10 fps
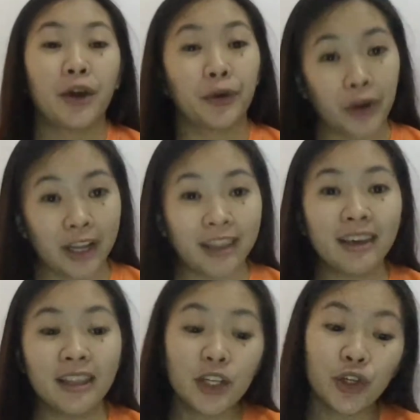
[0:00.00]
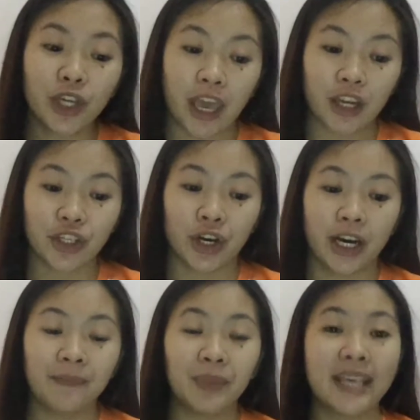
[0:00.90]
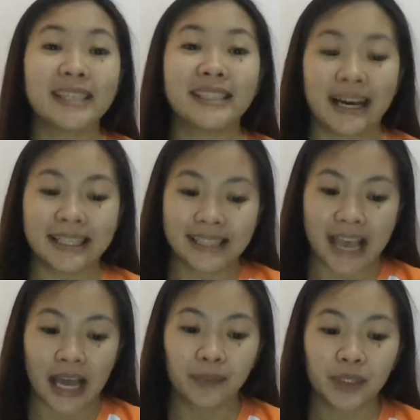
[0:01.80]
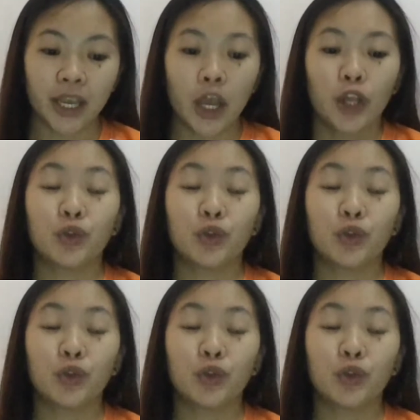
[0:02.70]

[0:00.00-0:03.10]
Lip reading: Grading in education is the attempt